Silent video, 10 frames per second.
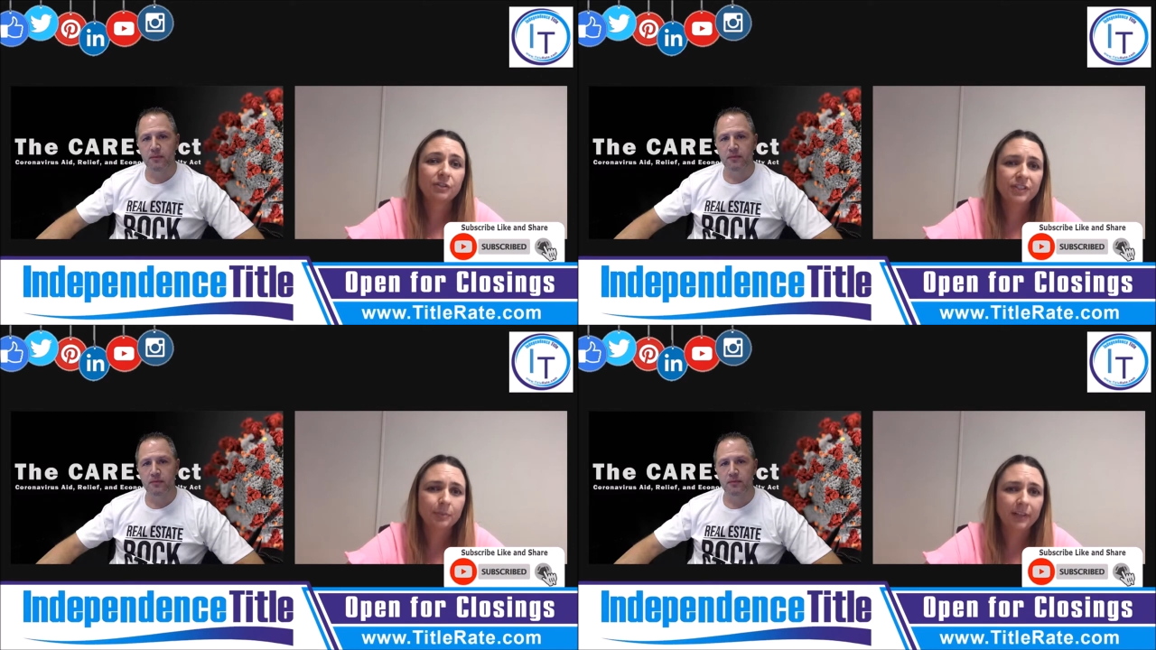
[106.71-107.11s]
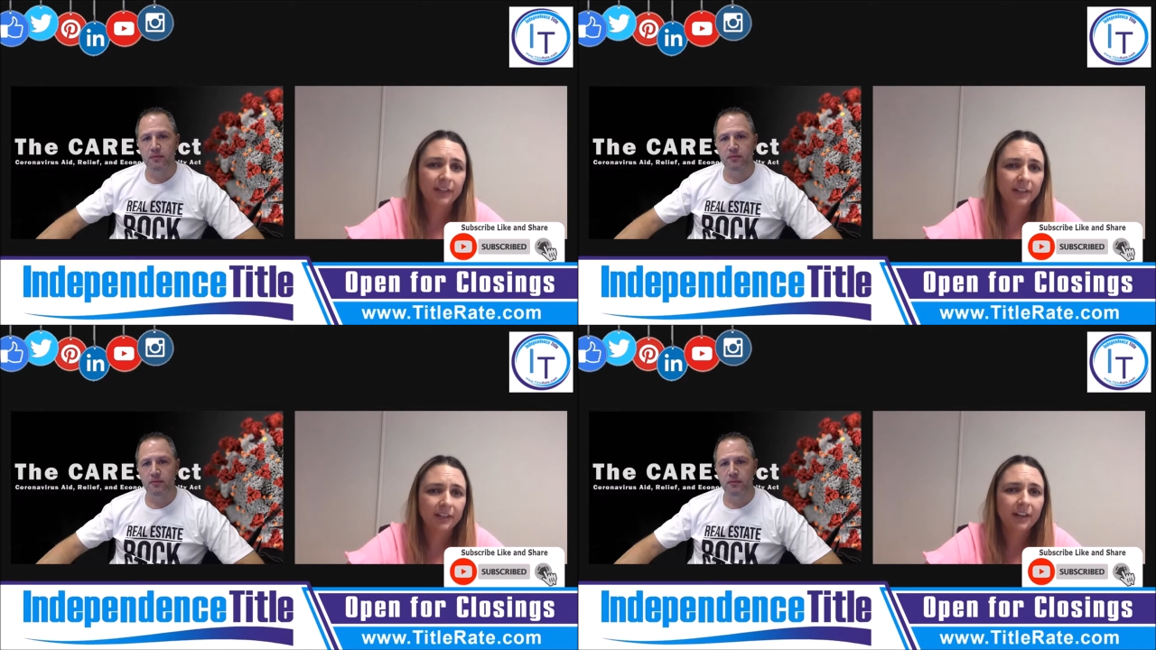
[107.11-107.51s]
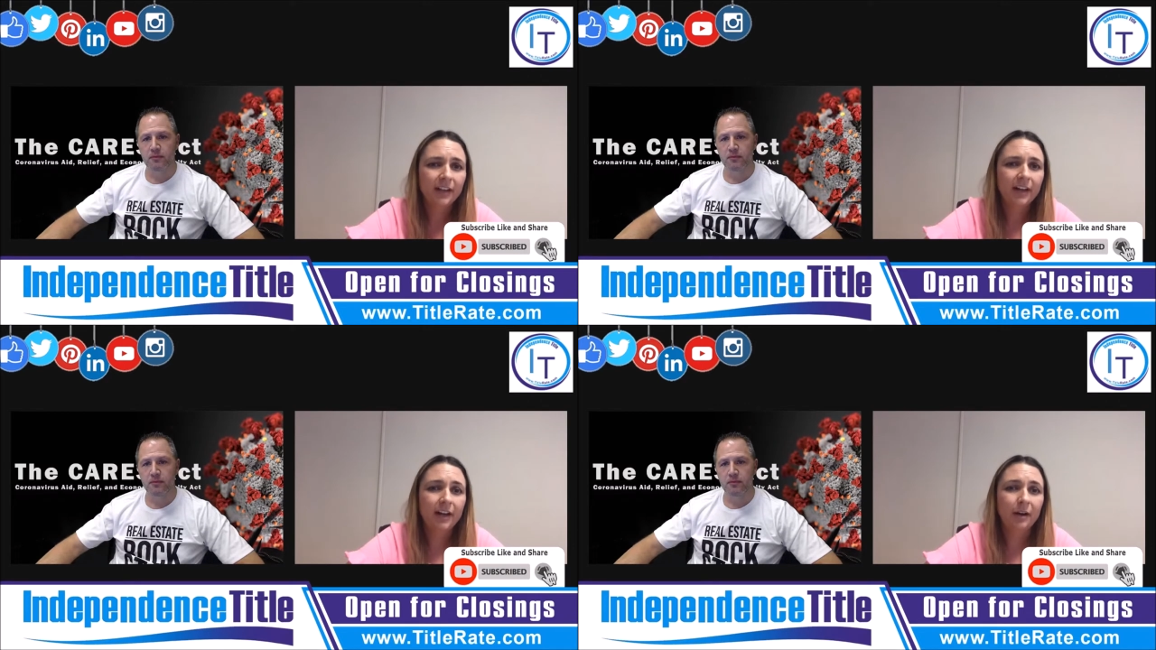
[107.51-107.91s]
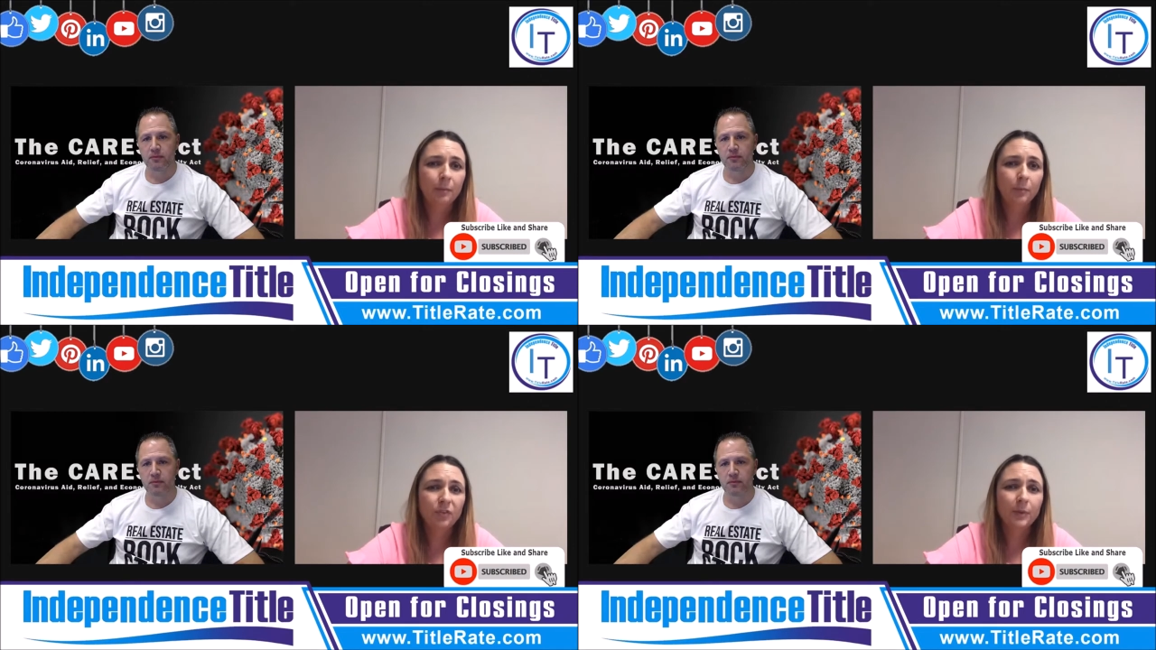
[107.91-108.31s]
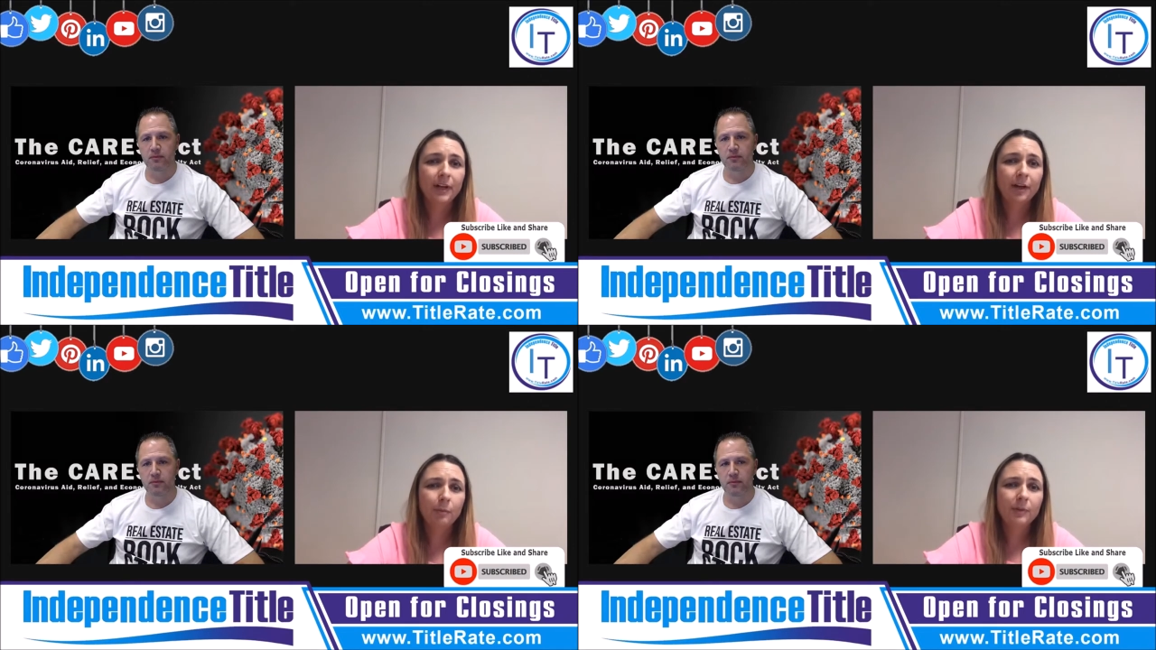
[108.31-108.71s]
Speaker 1: service planning. We've been
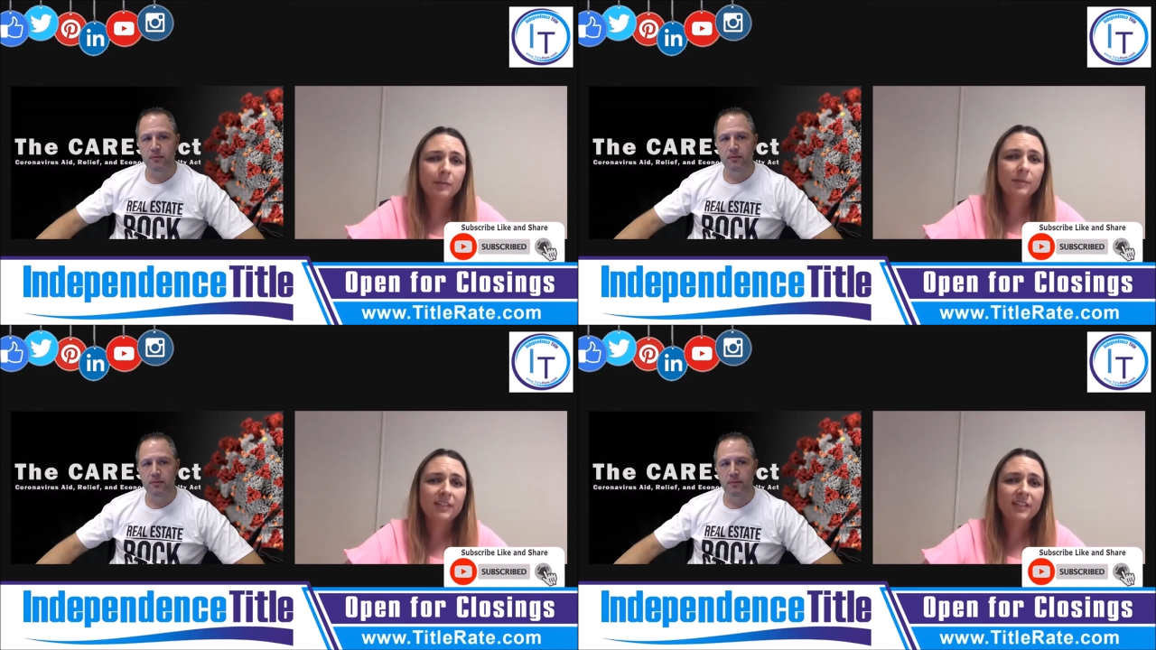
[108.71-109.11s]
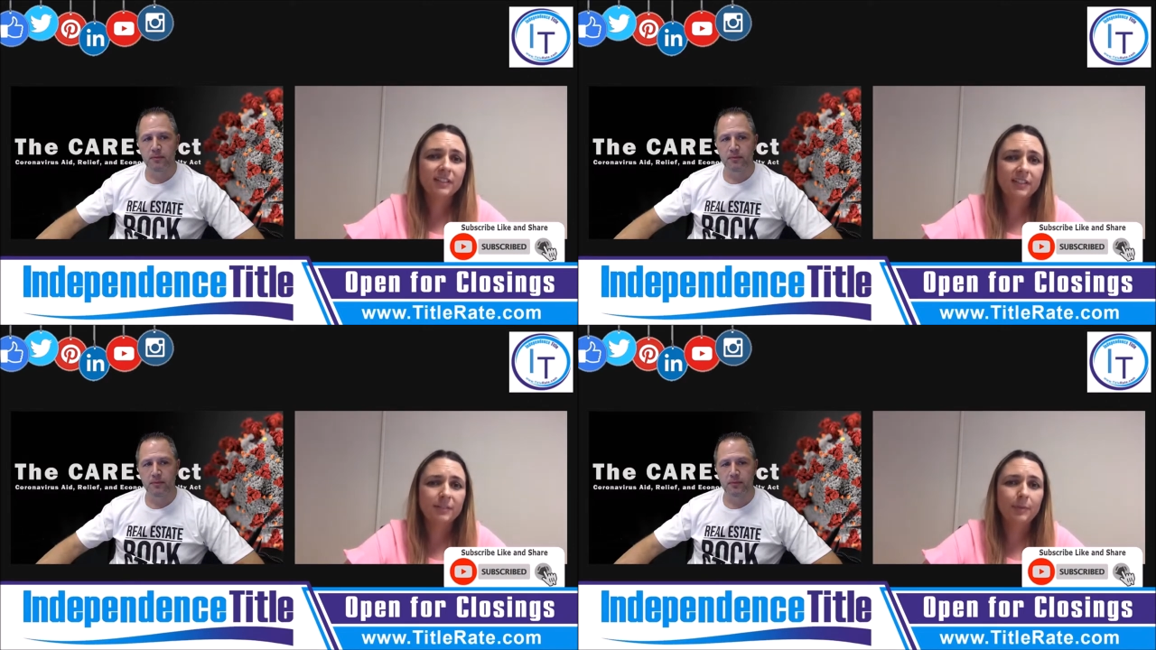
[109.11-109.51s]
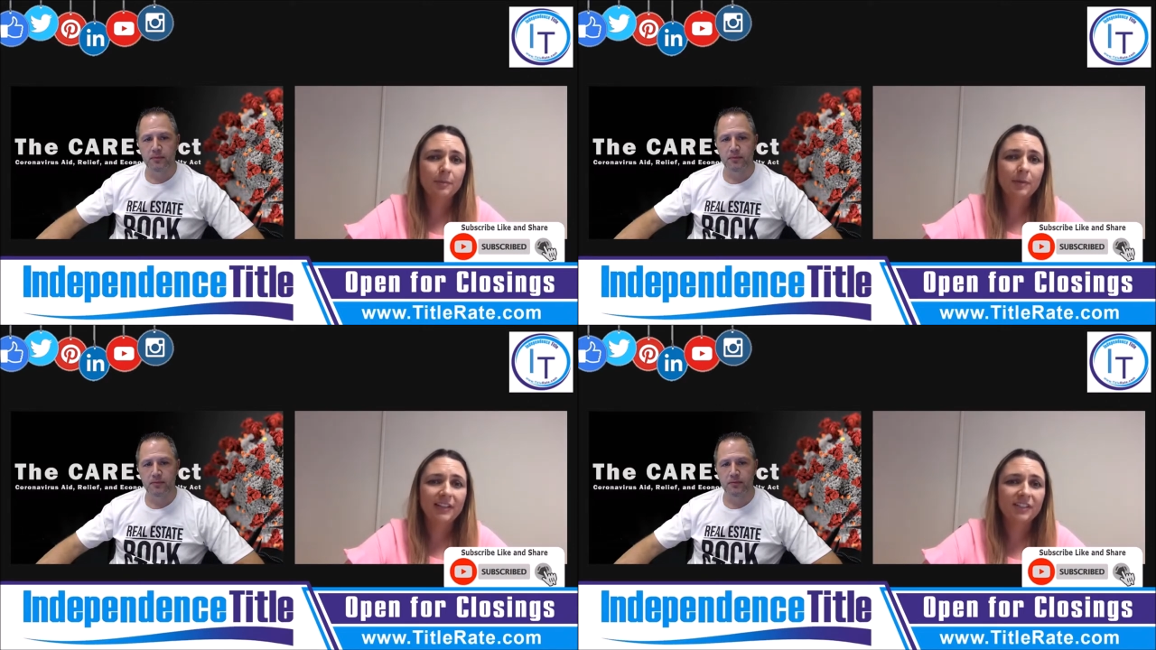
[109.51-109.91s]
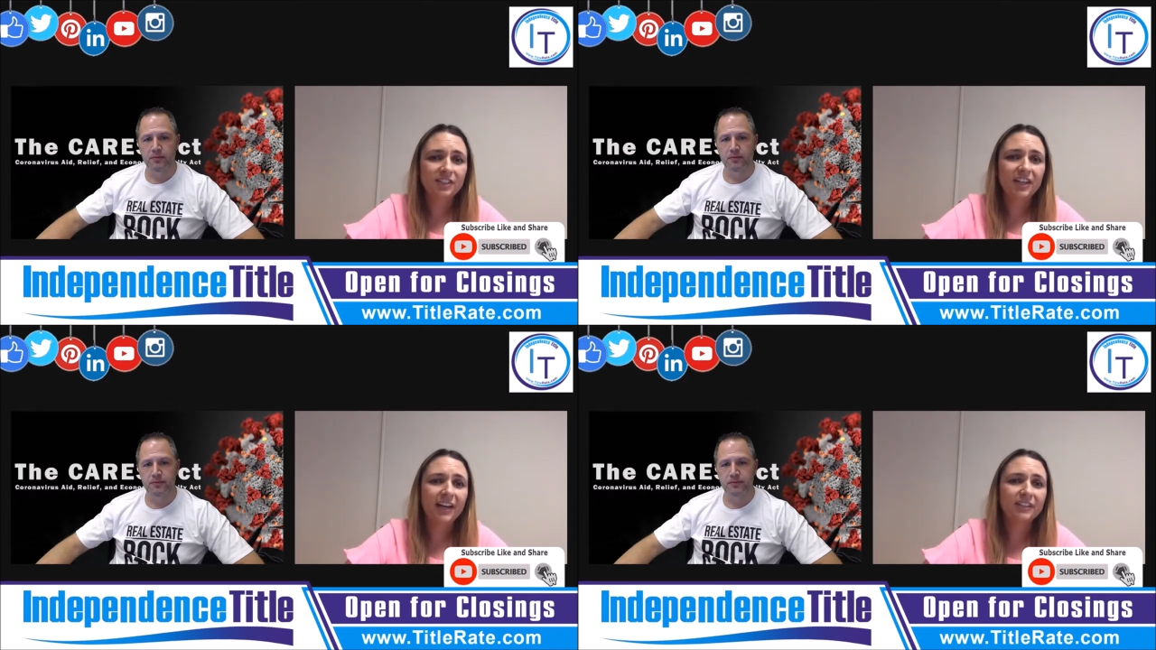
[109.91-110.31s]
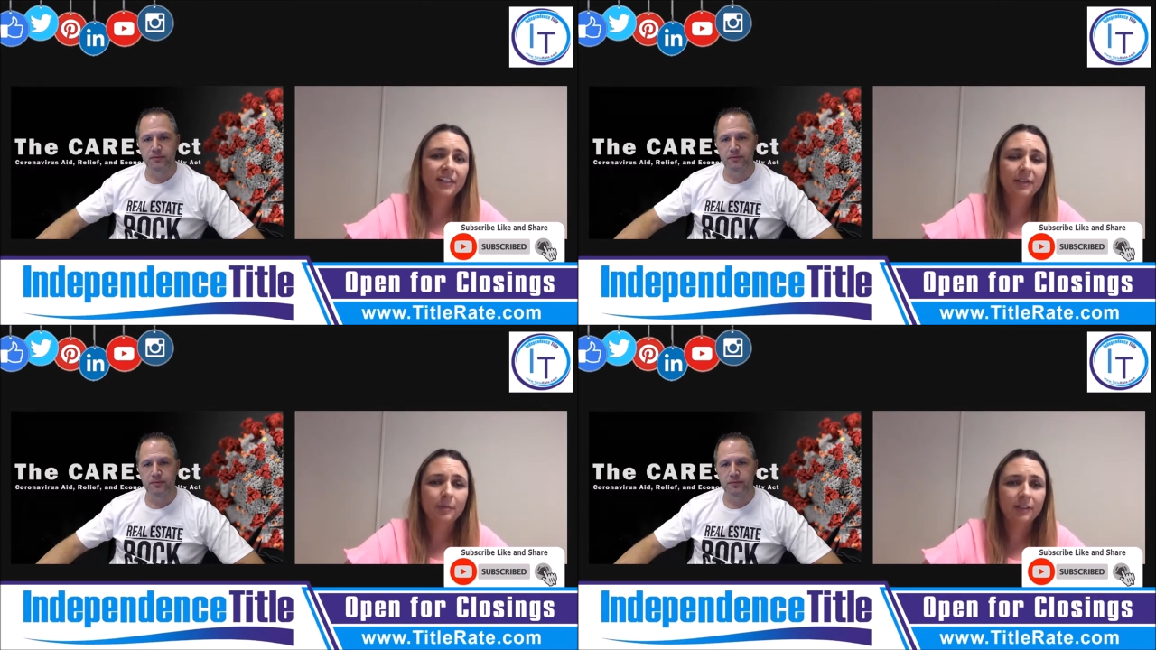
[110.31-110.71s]
helping businesses minimize their tax
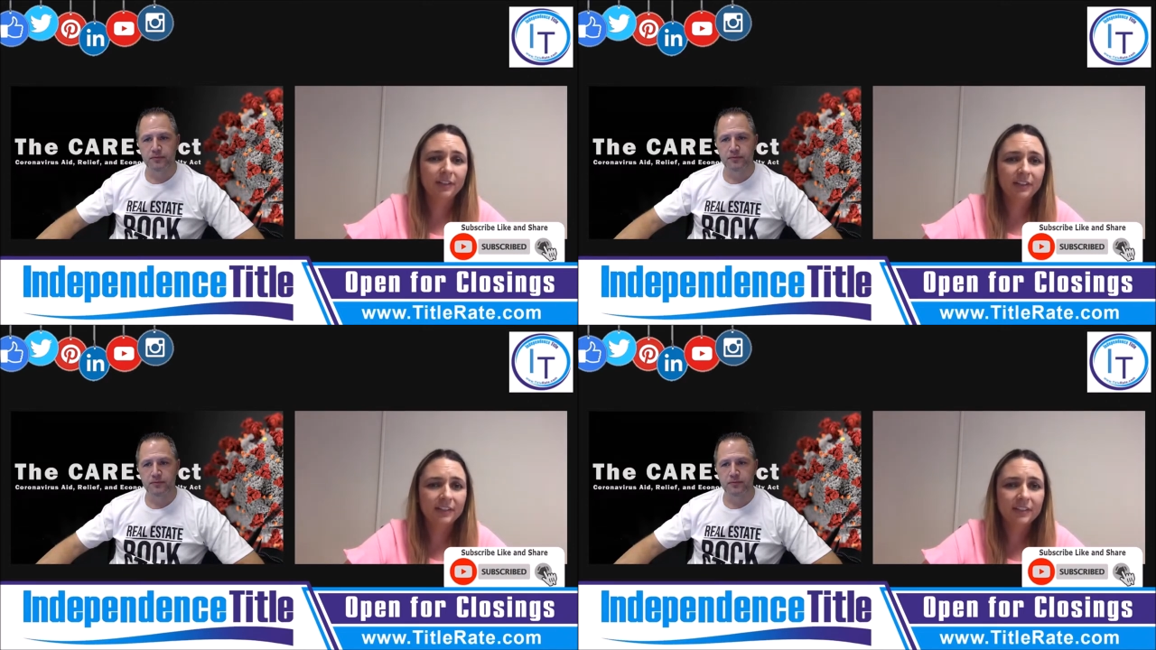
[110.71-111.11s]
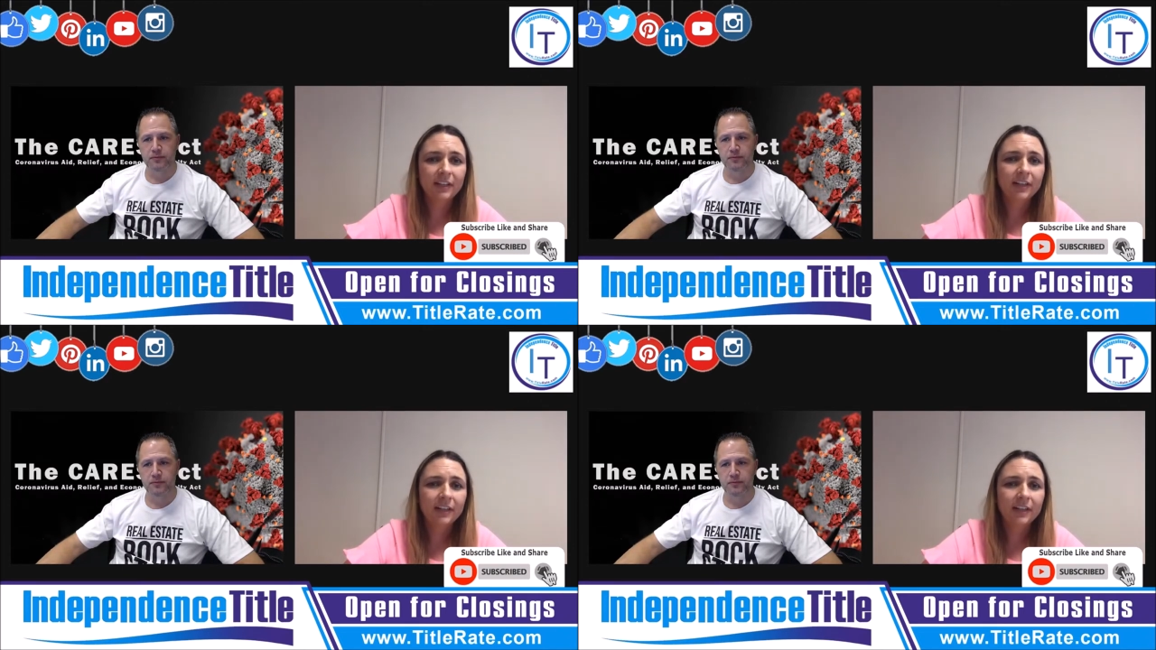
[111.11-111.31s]
liabilities.